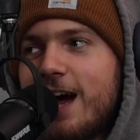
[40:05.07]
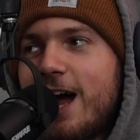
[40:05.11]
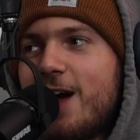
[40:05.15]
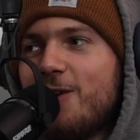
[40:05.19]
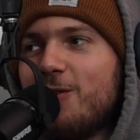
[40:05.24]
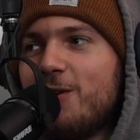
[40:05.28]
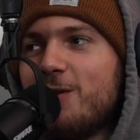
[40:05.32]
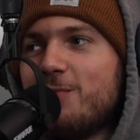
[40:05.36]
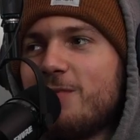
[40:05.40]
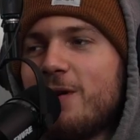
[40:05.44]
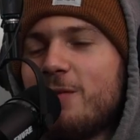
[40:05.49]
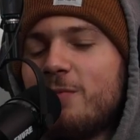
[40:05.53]

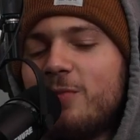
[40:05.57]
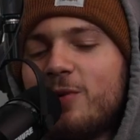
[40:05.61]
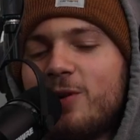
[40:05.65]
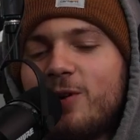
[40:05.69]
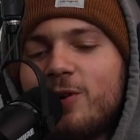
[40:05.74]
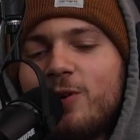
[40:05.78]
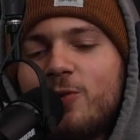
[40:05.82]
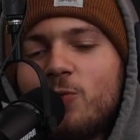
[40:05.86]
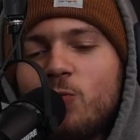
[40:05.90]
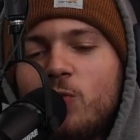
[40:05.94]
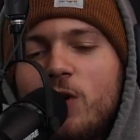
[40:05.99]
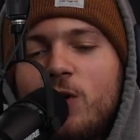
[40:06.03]
I
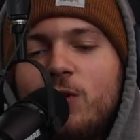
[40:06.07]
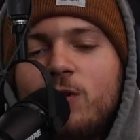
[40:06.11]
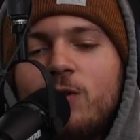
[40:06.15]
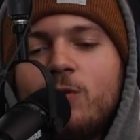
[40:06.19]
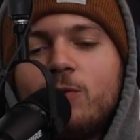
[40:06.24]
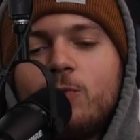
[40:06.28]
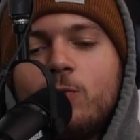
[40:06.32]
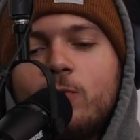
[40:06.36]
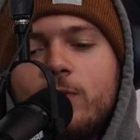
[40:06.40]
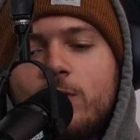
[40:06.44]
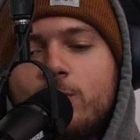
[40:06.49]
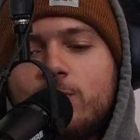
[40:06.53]
remember
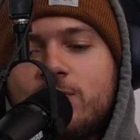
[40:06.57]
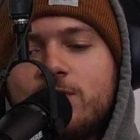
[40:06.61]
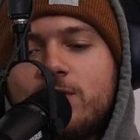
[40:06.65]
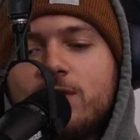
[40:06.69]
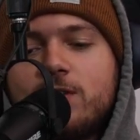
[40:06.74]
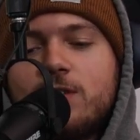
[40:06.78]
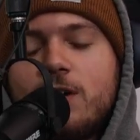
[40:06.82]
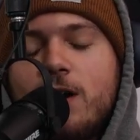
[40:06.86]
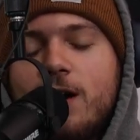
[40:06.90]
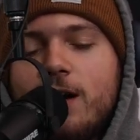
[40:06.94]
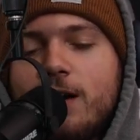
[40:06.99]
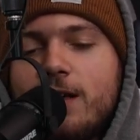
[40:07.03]
when we used
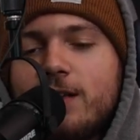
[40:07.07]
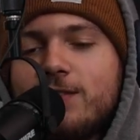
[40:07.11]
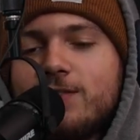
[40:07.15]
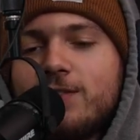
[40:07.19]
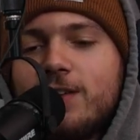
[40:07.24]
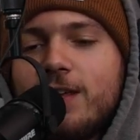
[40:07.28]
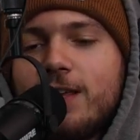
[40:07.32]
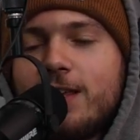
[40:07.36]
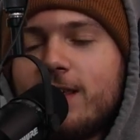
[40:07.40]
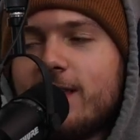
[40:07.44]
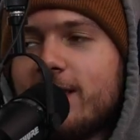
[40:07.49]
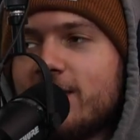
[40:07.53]
to talk as
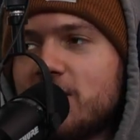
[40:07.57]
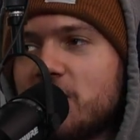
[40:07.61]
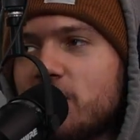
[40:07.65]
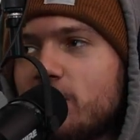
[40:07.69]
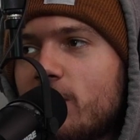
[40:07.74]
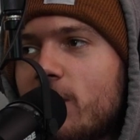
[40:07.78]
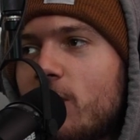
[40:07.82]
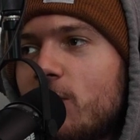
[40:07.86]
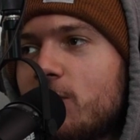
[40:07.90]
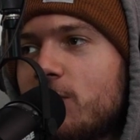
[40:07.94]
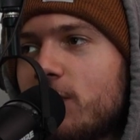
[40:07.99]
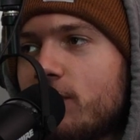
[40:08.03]
like kids
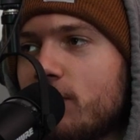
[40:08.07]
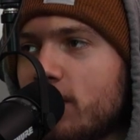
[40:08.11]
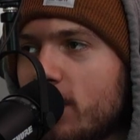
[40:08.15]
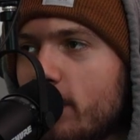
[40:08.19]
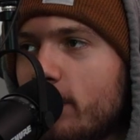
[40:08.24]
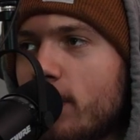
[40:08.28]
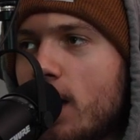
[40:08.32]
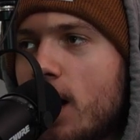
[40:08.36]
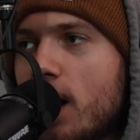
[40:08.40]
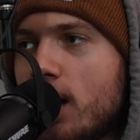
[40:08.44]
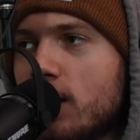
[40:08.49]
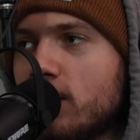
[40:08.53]
about different
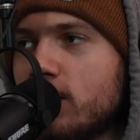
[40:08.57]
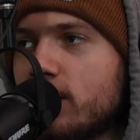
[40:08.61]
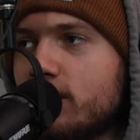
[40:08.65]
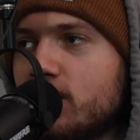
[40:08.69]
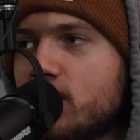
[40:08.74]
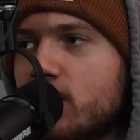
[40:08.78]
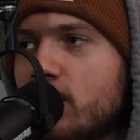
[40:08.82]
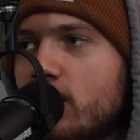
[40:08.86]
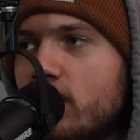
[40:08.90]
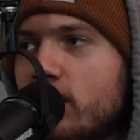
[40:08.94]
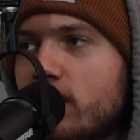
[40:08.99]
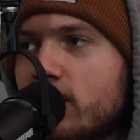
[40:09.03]

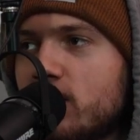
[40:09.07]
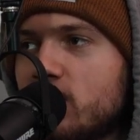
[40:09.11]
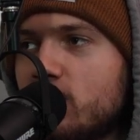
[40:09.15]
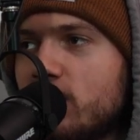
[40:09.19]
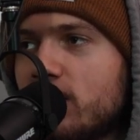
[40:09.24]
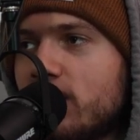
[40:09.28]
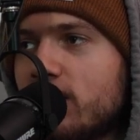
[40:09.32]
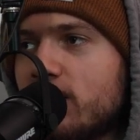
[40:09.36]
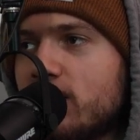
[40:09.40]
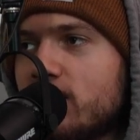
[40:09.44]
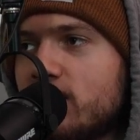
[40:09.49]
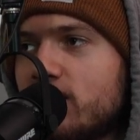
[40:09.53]
apocalypse theories
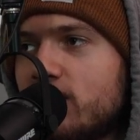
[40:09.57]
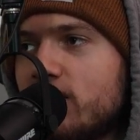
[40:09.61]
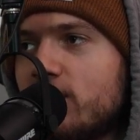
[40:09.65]
because